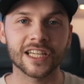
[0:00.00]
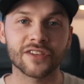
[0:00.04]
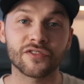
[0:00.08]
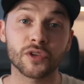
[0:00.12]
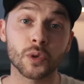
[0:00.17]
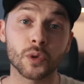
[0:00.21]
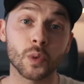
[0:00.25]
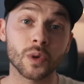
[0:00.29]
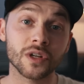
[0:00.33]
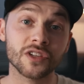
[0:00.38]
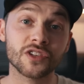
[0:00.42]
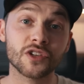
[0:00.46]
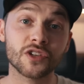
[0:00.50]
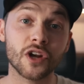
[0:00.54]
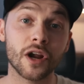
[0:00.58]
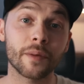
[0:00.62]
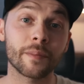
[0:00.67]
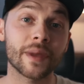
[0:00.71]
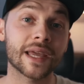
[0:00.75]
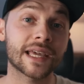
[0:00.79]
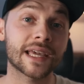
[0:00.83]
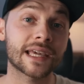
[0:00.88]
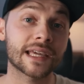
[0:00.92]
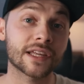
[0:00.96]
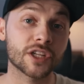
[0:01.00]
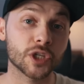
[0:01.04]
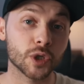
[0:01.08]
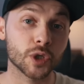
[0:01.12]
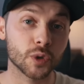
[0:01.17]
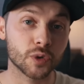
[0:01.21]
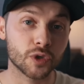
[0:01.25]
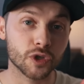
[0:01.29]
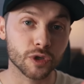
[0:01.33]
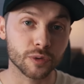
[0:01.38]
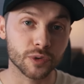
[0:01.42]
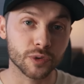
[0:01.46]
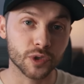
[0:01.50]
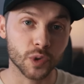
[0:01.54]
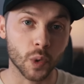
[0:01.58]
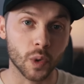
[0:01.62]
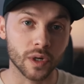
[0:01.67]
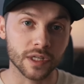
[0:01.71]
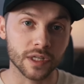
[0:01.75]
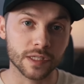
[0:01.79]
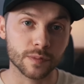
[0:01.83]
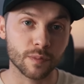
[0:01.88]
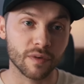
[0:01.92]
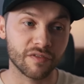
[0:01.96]
podcast video, yep. it'll
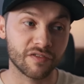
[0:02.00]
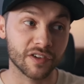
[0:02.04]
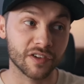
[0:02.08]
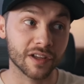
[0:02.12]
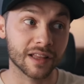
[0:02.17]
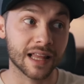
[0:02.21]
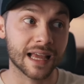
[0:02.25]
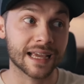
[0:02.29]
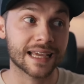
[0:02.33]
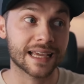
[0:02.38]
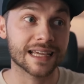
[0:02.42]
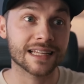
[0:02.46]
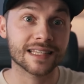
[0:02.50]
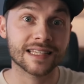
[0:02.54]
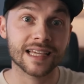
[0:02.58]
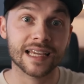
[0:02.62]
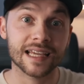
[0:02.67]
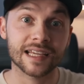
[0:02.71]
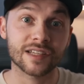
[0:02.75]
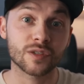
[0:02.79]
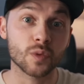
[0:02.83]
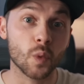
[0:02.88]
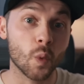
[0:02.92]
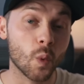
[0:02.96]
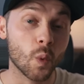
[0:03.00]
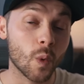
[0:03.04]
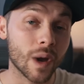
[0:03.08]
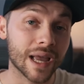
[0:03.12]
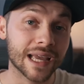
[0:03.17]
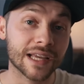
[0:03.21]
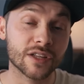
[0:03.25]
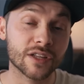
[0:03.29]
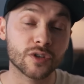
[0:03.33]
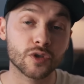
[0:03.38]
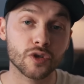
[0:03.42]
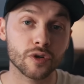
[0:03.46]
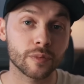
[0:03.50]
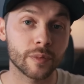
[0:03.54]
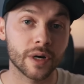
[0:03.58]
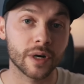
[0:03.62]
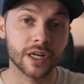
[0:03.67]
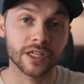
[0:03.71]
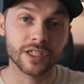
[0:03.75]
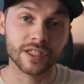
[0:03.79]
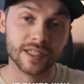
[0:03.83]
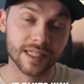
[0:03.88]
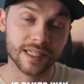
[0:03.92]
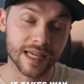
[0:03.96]
make it vertical. It'll
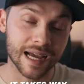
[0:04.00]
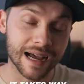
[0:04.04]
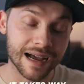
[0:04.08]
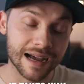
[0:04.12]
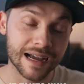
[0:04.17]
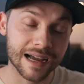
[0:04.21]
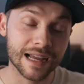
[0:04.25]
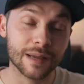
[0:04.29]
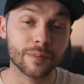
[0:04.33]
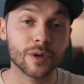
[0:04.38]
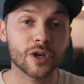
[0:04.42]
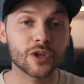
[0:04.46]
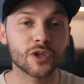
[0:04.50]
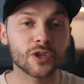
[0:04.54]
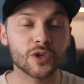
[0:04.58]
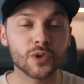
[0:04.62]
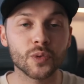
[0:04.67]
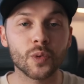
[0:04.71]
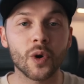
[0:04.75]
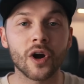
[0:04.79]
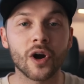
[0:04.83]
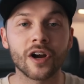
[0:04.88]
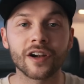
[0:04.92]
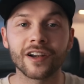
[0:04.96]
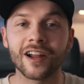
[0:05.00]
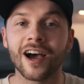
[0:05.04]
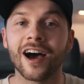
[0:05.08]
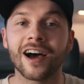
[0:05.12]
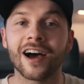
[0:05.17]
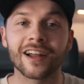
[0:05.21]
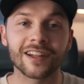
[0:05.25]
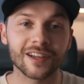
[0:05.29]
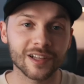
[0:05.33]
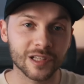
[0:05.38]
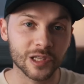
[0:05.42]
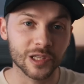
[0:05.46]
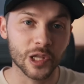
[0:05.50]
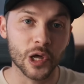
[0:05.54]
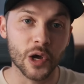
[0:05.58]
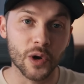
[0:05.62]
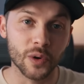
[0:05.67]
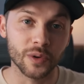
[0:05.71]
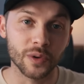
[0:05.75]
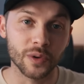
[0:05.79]
also add captions and even B roll